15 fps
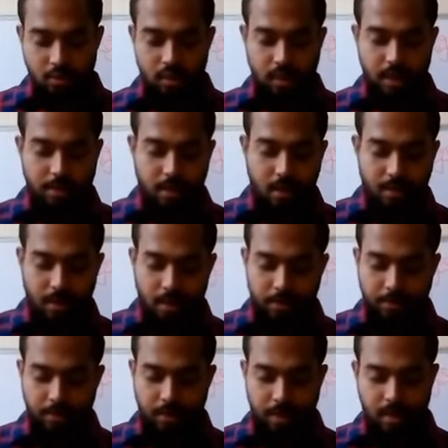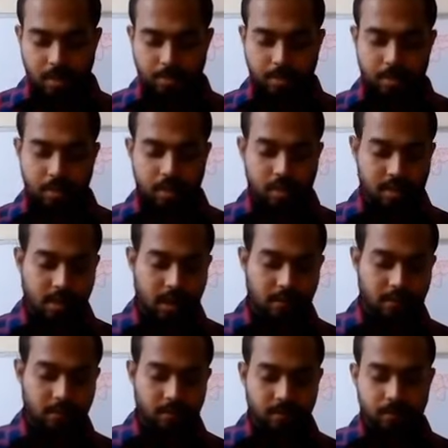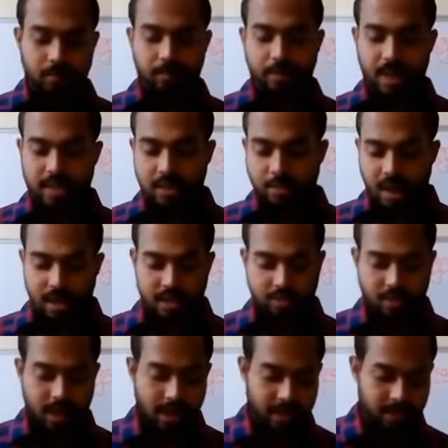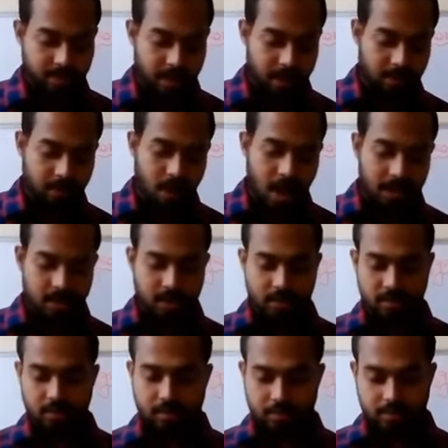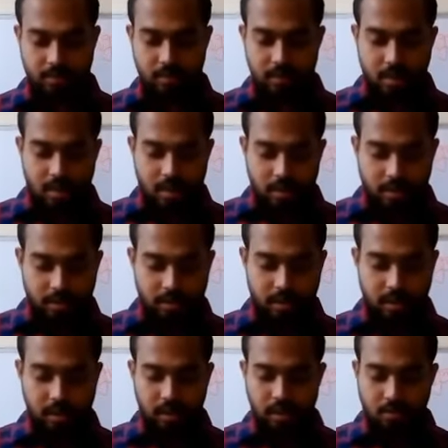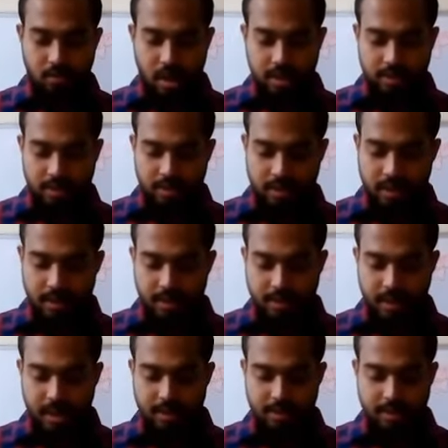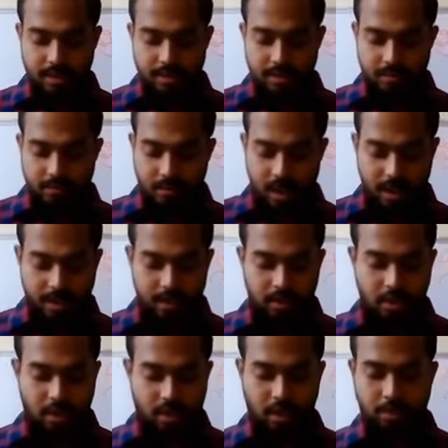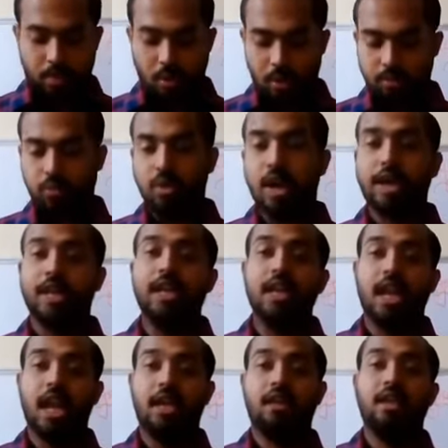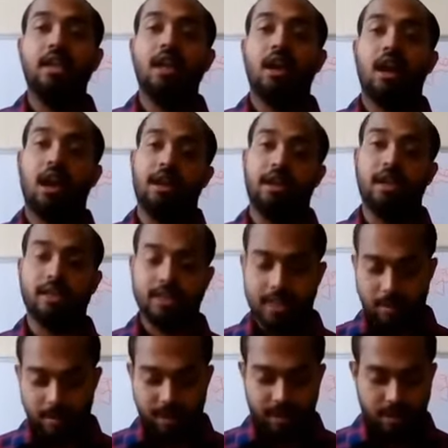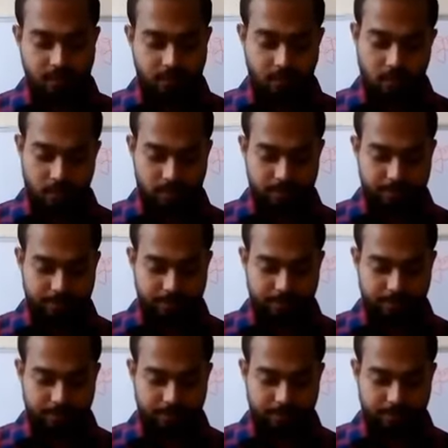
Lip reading: With the development of some pest management aspect, first DDT was synthesized by Dr. Paul Muller in 1874.